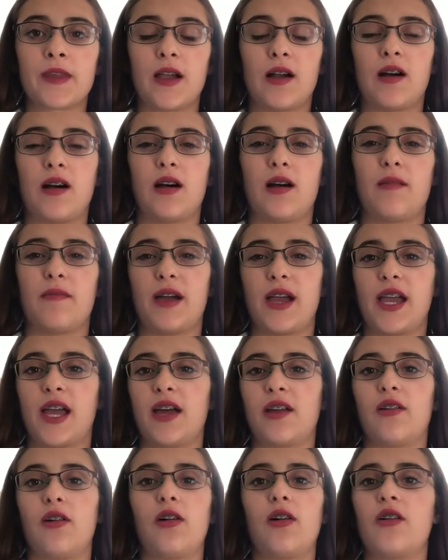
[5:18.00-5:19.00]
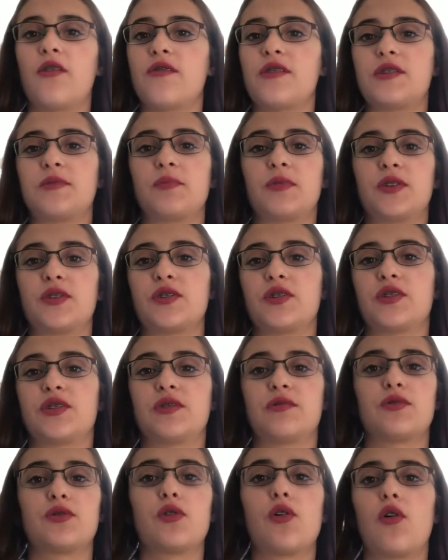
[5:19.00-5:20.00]
I had all these blisters.
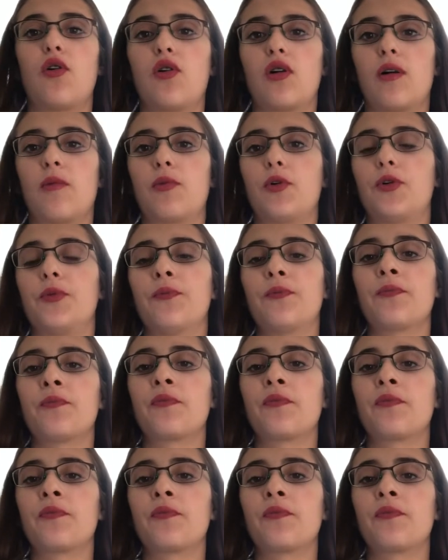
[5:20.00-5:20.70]
It was horrible.